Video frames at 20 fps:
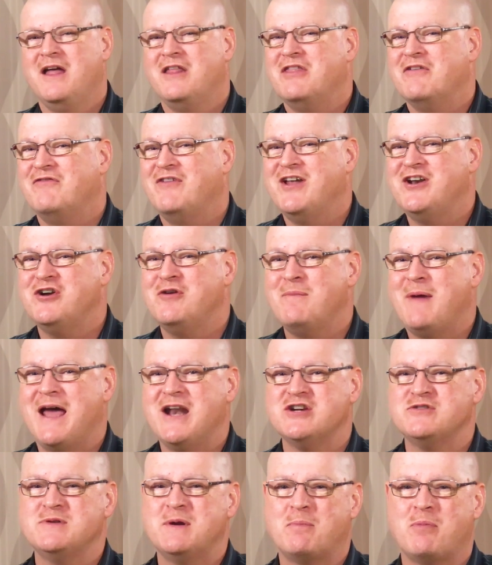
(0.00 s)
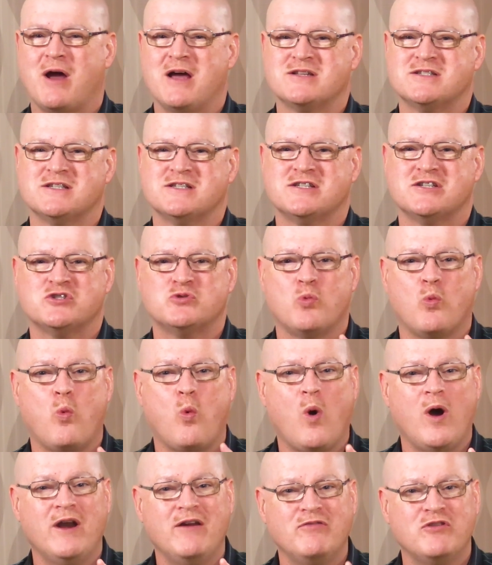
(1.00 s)
The vendor management process is
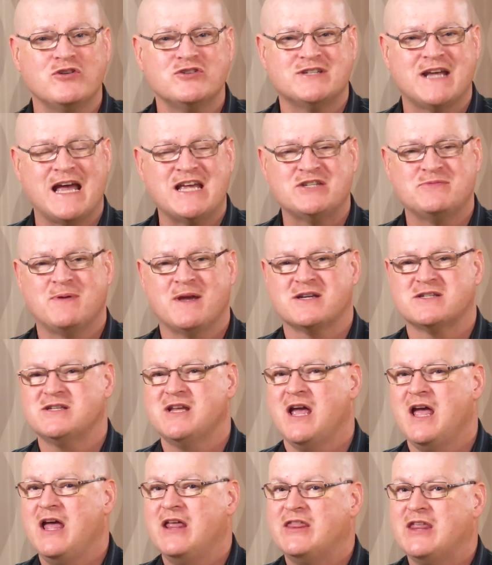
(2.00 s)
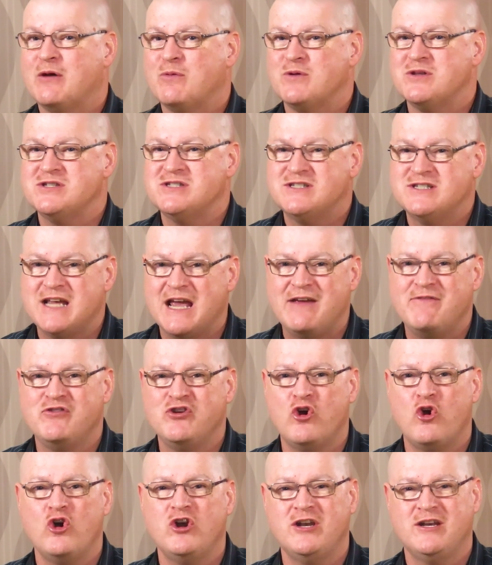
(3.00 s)
one of those aspects that will save
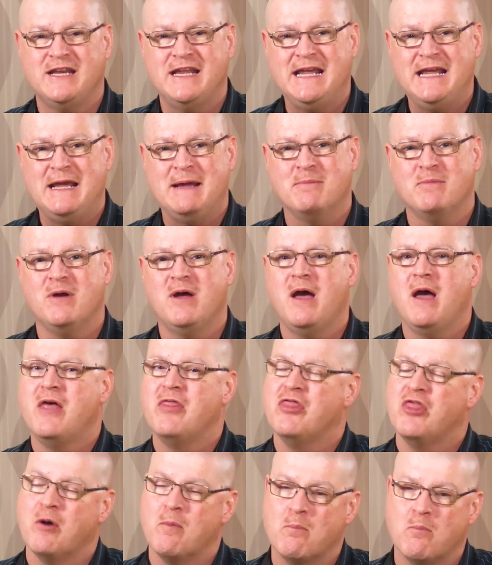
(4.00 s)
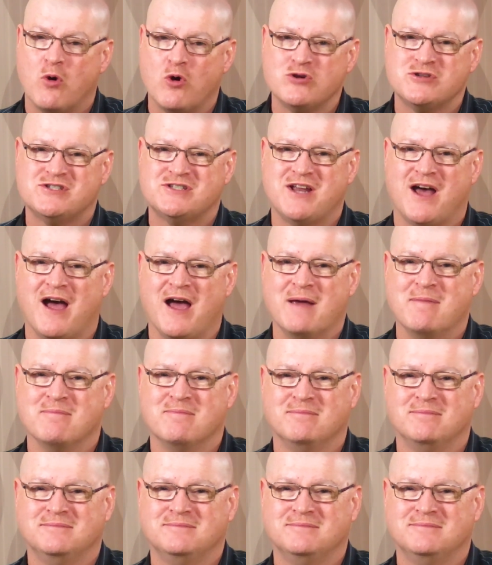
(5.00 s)
your team the most time.